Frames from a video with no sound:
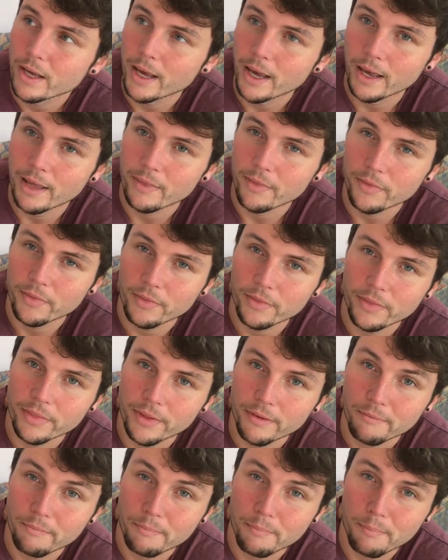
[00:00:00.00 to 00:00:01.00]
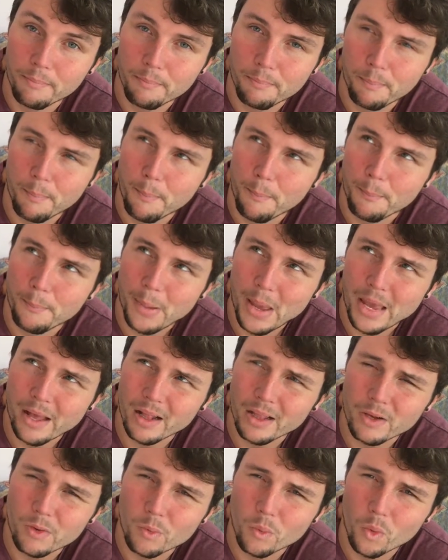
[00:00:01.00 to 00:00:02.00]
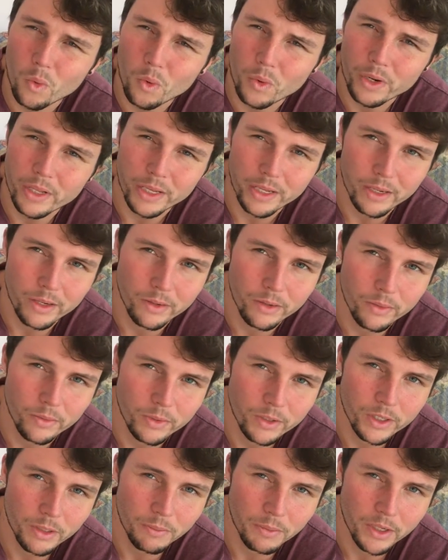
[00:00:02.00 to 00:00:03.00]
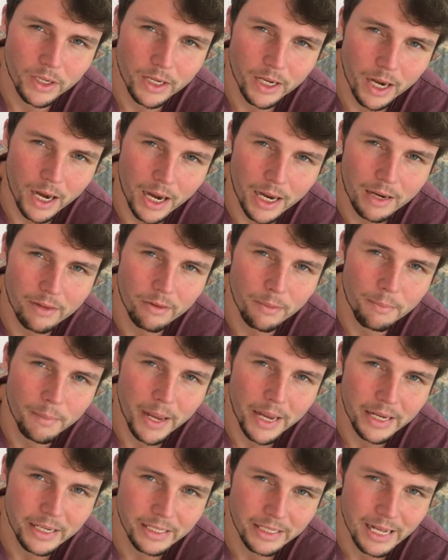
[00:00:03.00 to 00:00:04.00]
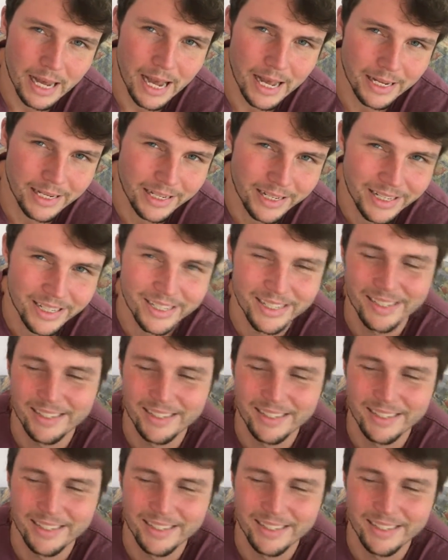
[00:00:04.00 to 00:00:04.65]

and they're barely worn in, which I'm kind of amazed at.